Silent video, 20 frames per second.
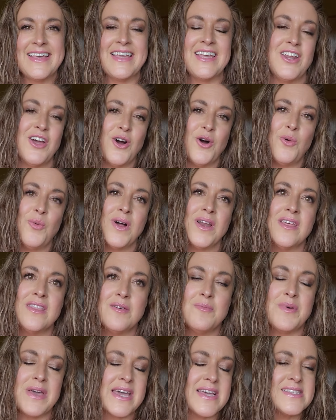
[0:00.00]
You know, one of
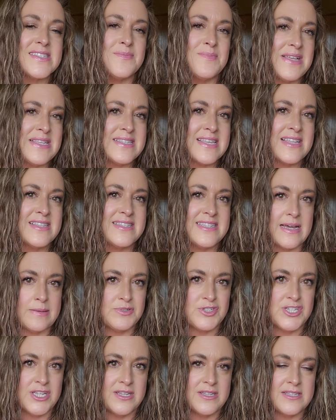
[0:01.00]
the biggest
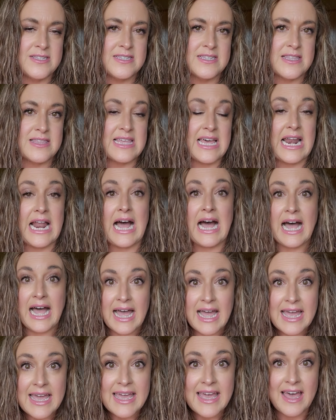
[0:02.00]
misconceptions that
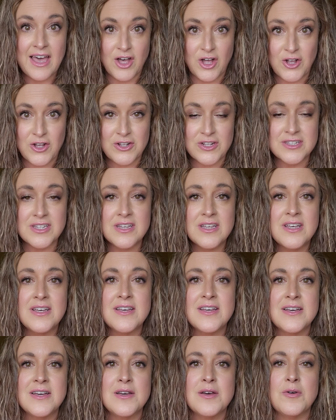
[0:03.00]
I held
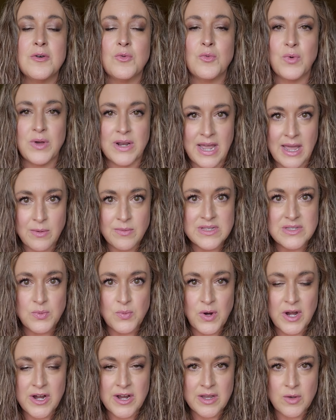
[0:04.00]
when I was
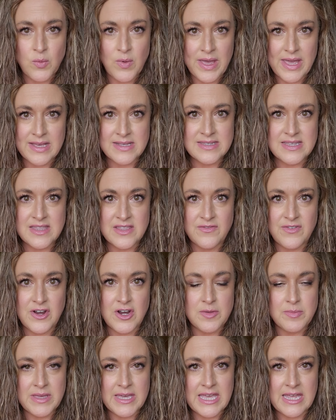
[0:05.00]
wearing wigs in the
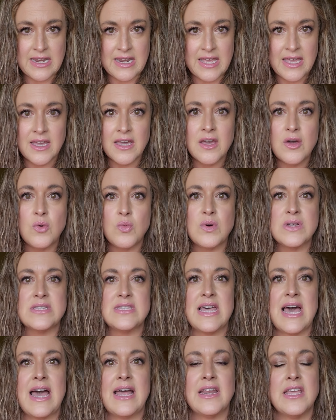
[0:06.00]
very beginning was
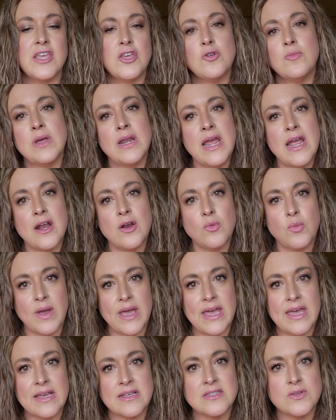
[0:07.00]
that human hair
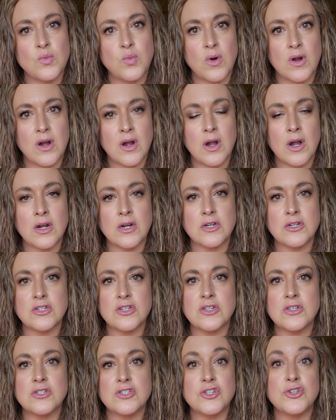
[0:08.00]
wigs were
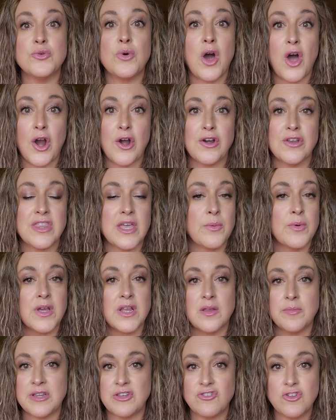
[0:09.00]
too hard. They were
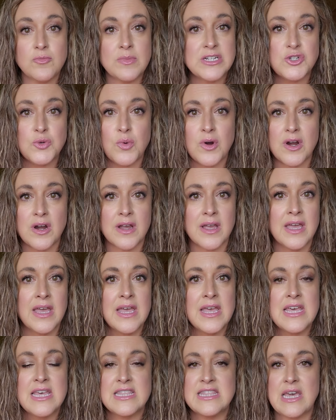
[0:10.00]
going to be too much work.
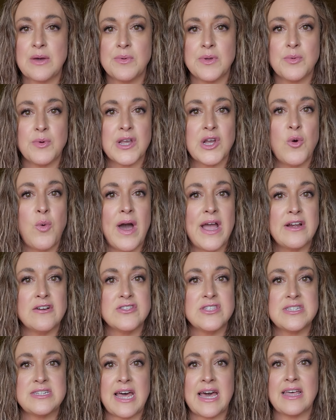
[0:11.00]
They would
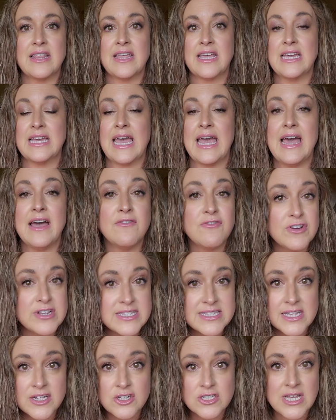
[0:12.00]
require styling every
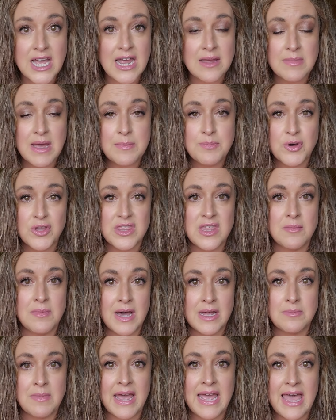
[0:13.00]
single time I put them
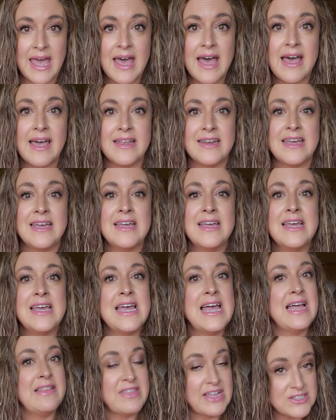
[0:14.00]
on my head.
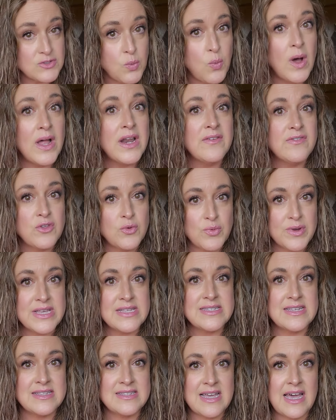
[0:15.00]
That's one of the
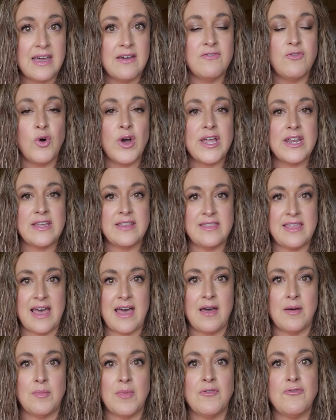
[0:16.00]
reasons I avoided
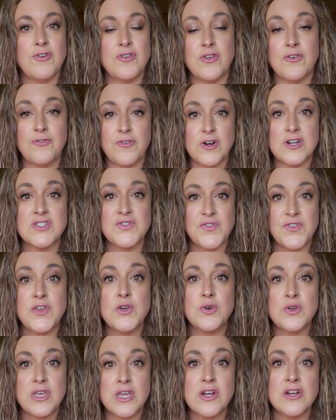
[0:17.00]
them for the first
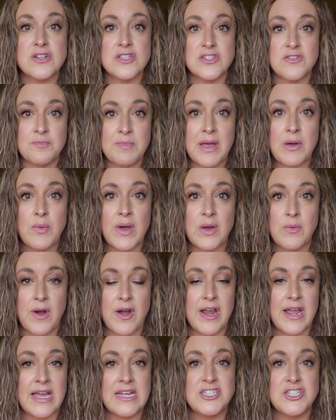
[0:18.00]
few years of my wig
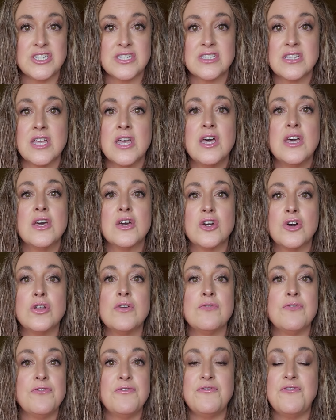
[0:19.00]
wearing. I just
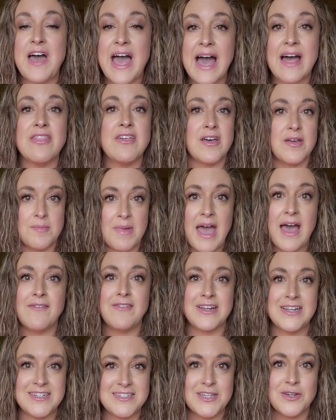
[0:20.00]
couldn't fathom
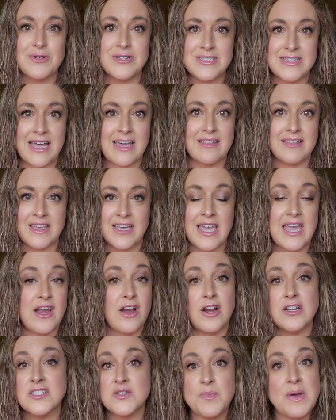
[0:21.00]
having to deal with styling
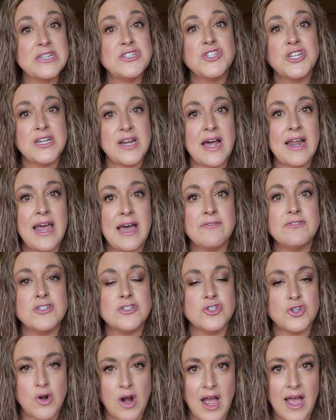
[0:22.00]
hair, especially not
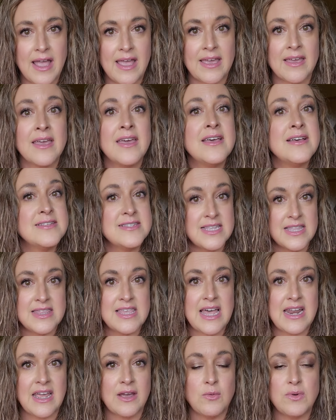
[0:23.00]
after trying
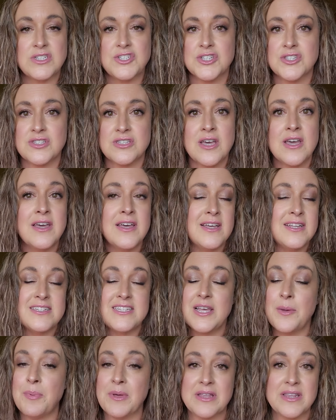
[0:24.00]
synthetic, which is
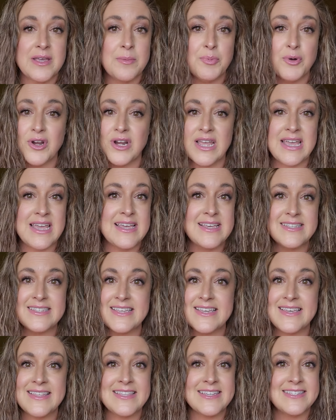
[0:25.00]
typically pretty
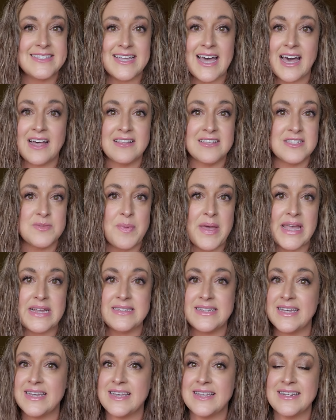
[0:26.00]
easy. The style is
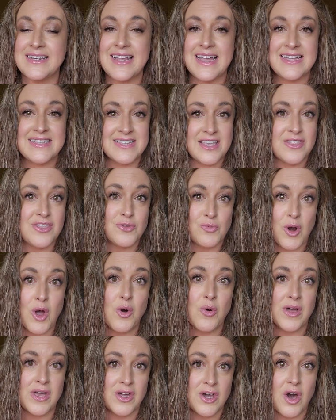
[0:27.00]
baked in. It's a
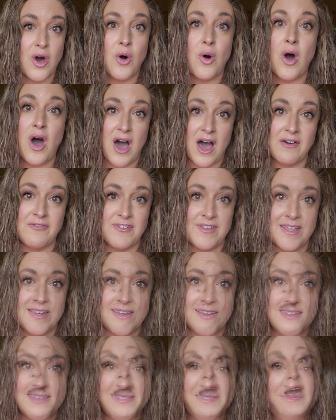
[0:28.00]
throw and go often.
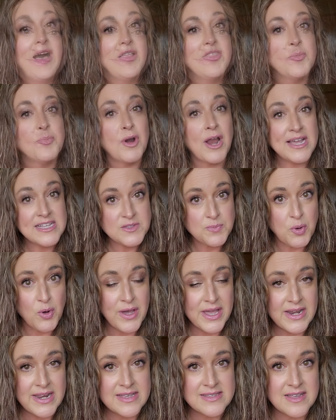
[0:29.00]
And while the price
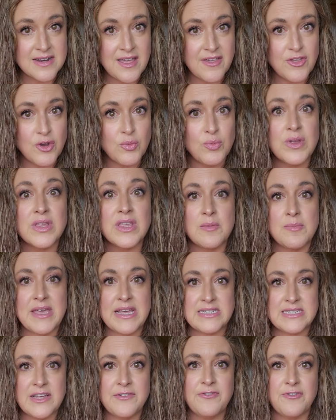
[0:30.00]
point is another really
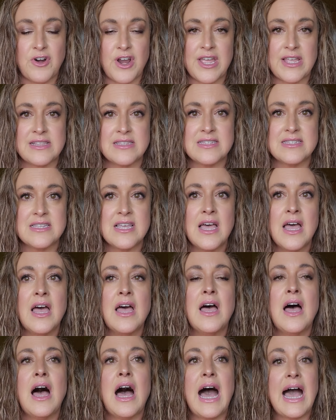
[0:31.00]
big difference,
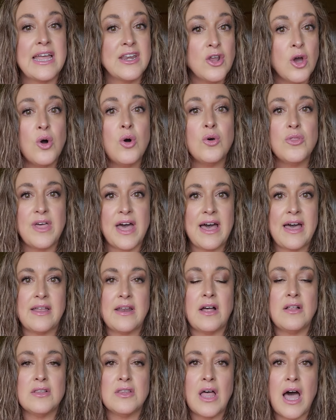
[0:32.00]
I know
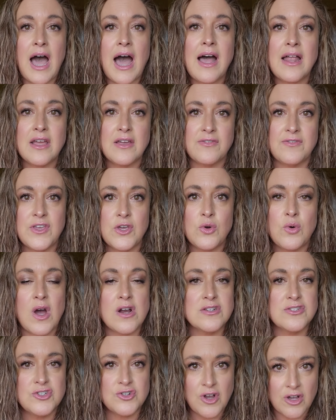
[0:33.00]
that a lot of you
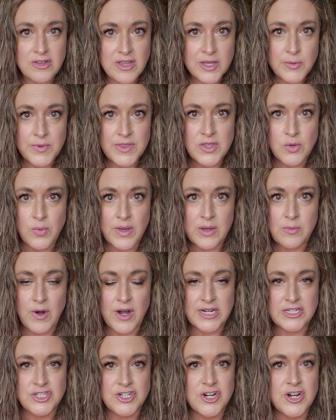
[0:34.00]
are struggling with the wig
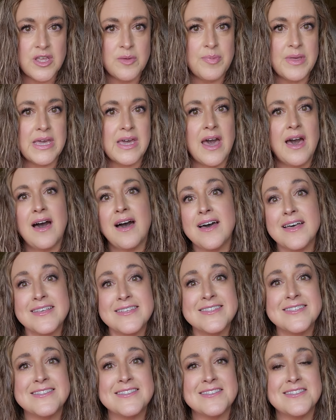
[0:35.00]
wearing journey
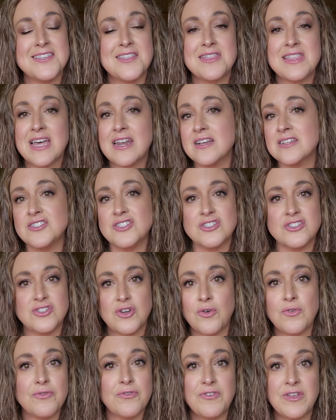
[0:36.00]
because synthetics just
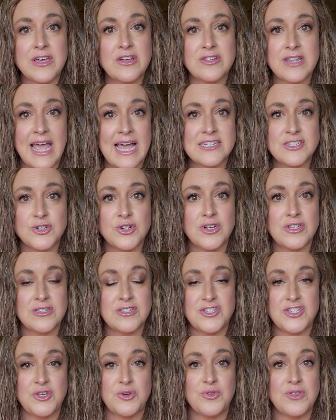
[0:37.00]
don't feel natural
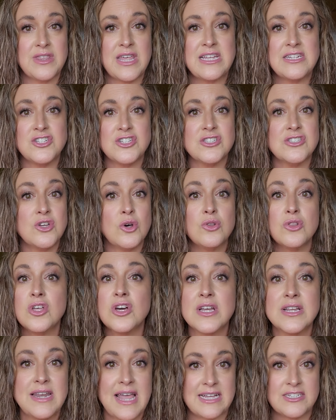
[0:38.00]
to you. They just don't
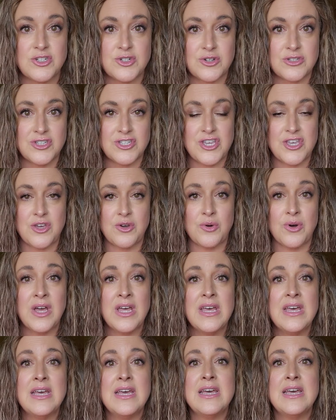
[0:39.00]
look natural to you.